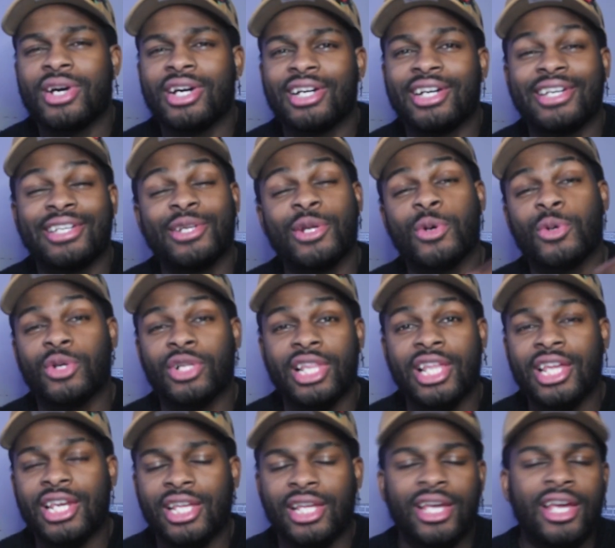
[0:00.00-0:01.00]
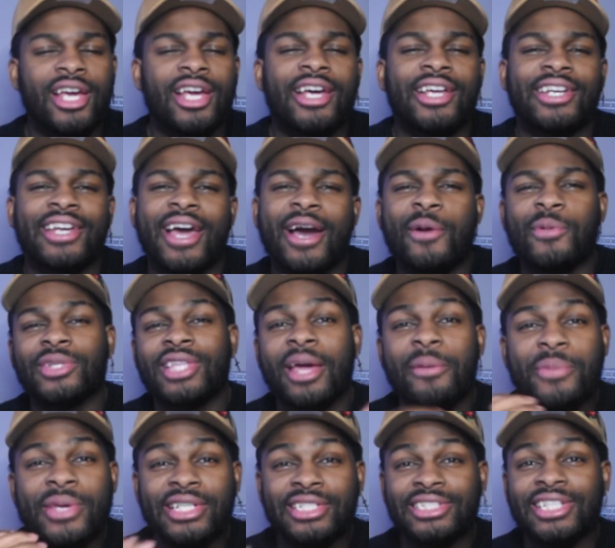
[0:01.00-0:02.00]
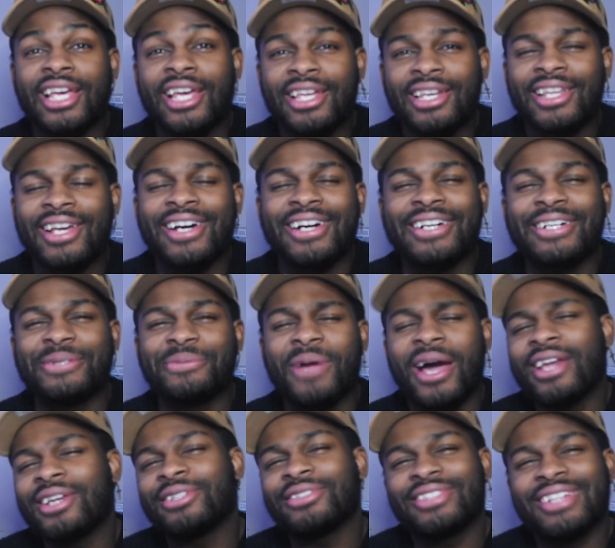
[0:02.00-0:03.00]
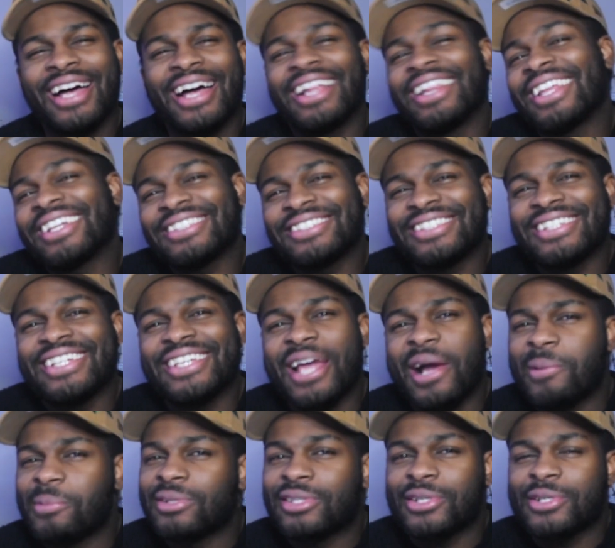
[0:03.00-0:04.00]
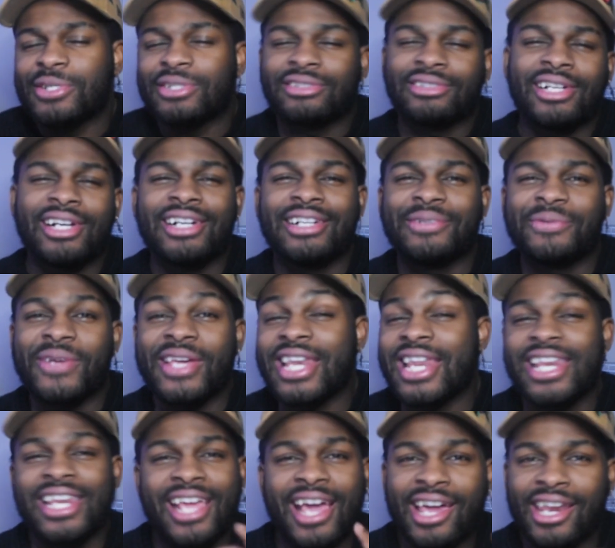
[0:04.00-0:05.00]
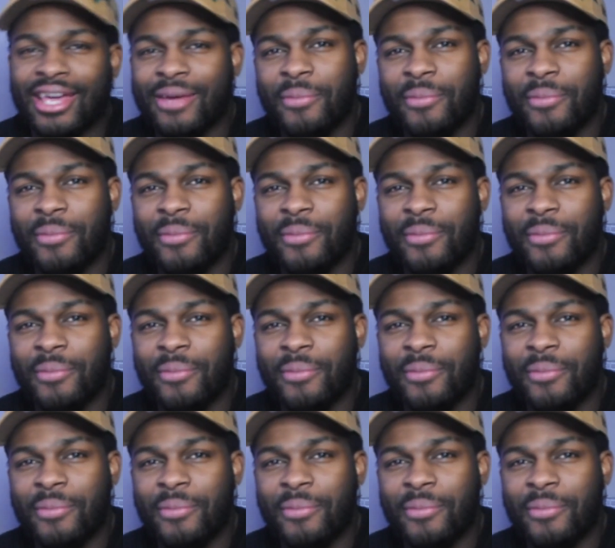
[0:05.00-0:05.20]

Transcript: an older lady. Now, with that being said, I like seeing Yamato in any kind of